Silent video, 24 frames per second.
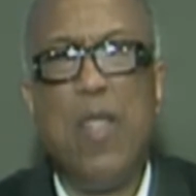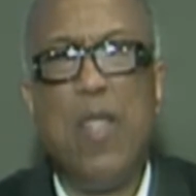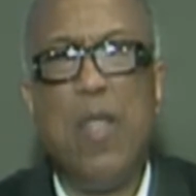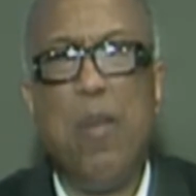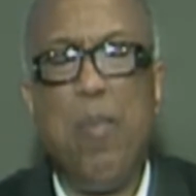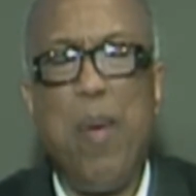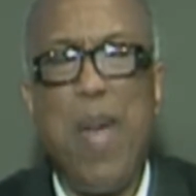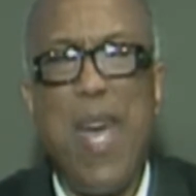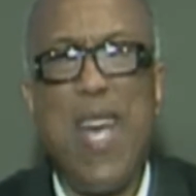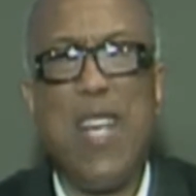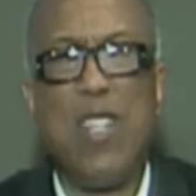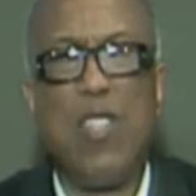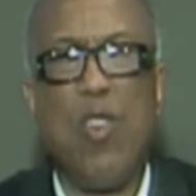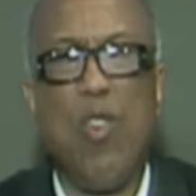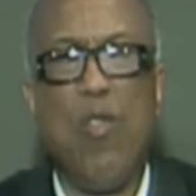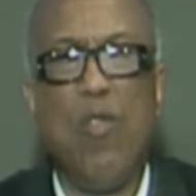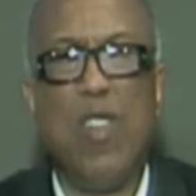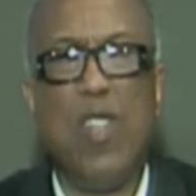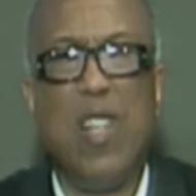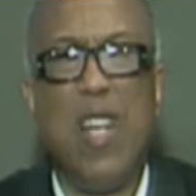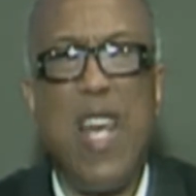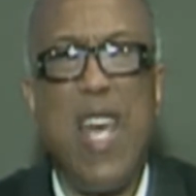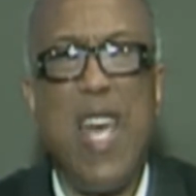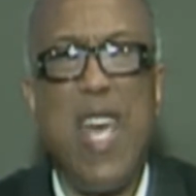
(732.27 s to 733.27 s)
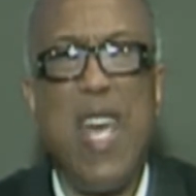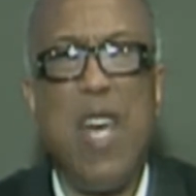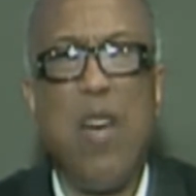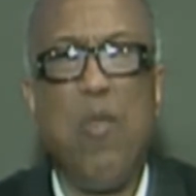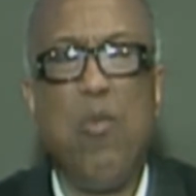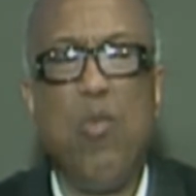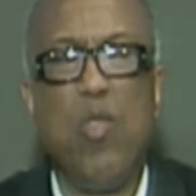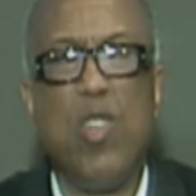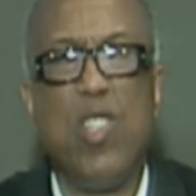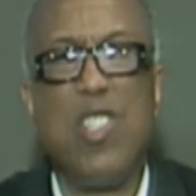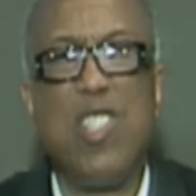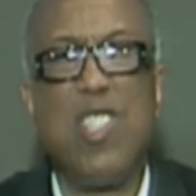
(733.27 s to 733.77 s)
the Passover
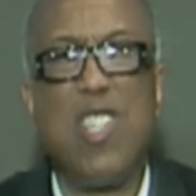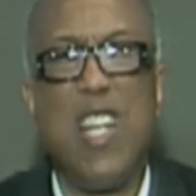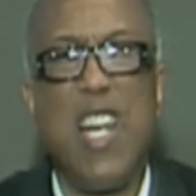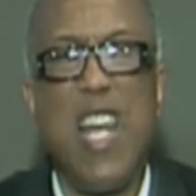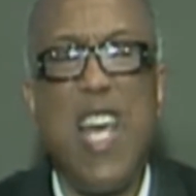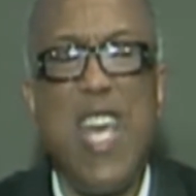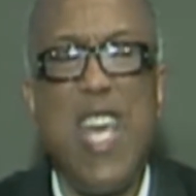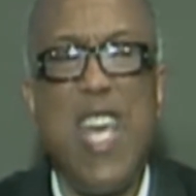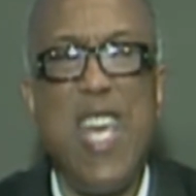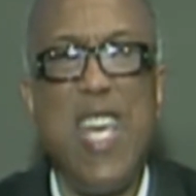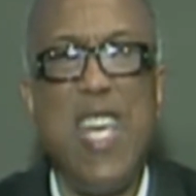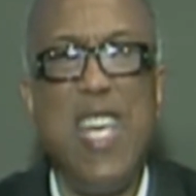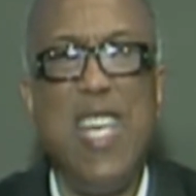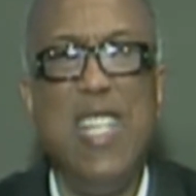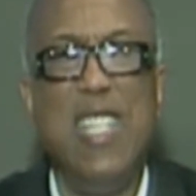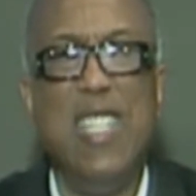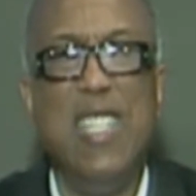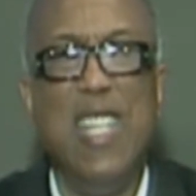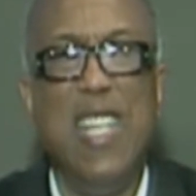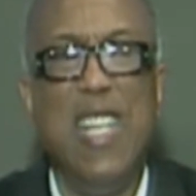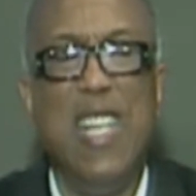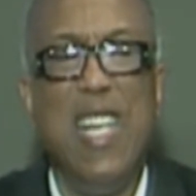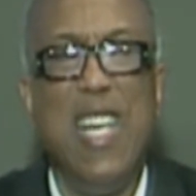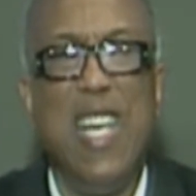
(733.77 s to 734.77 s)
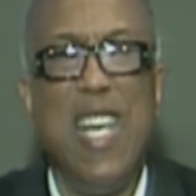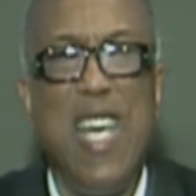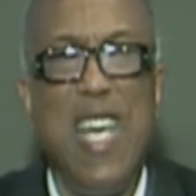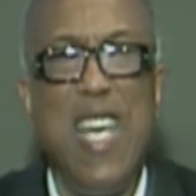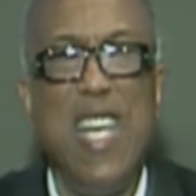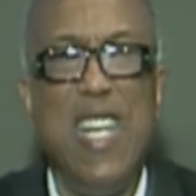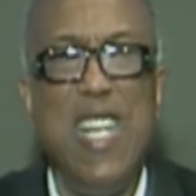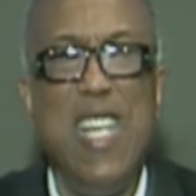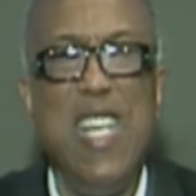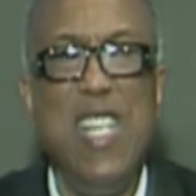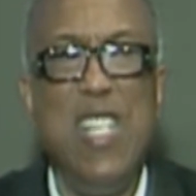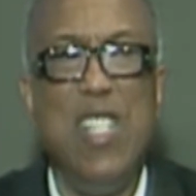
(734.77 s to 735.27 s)
lamb was slain
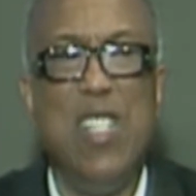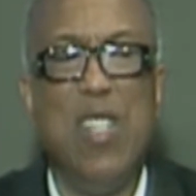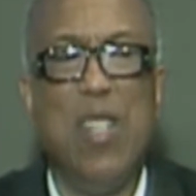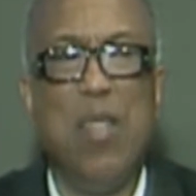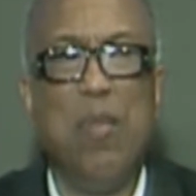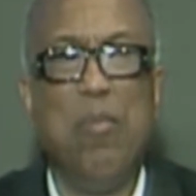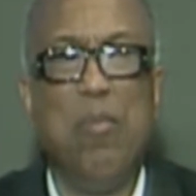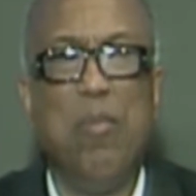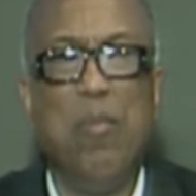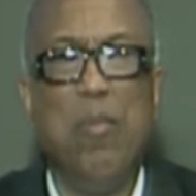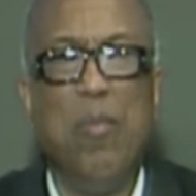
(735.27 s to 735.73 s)
in Egypt.